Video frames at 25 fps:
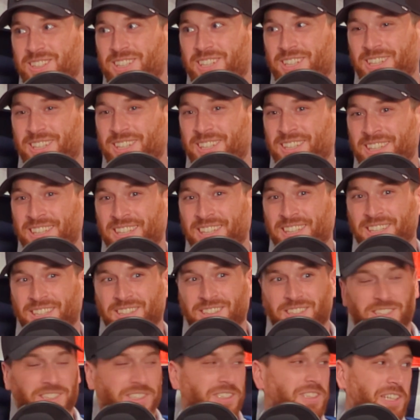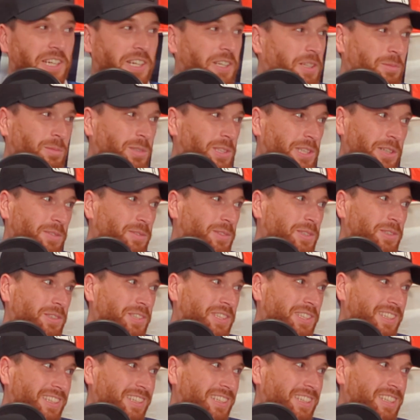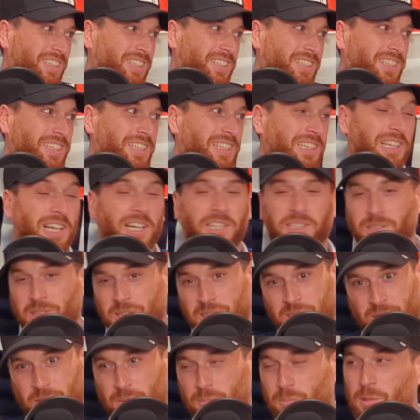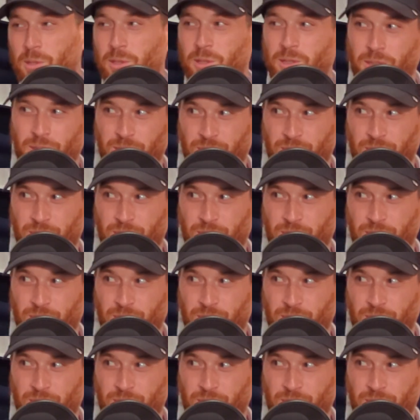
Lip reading: not, doesn't take himself too seriously, lightens the mood